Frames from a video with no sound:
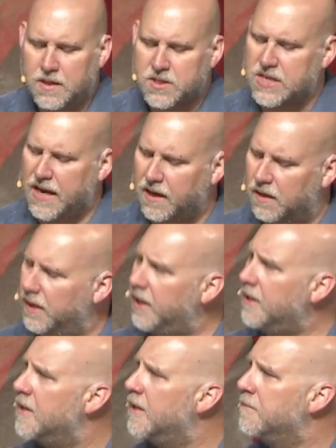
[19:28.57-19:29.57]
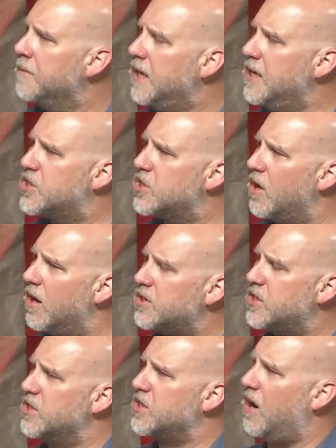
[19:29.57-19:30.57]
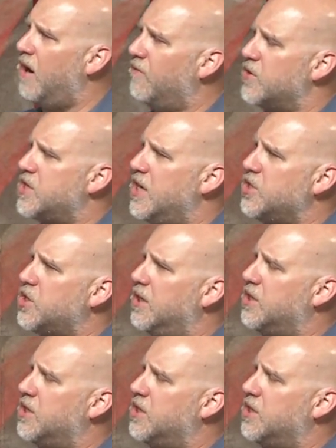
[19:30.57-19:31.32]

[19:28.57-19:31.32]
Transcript: Secondly, he starts his conversation,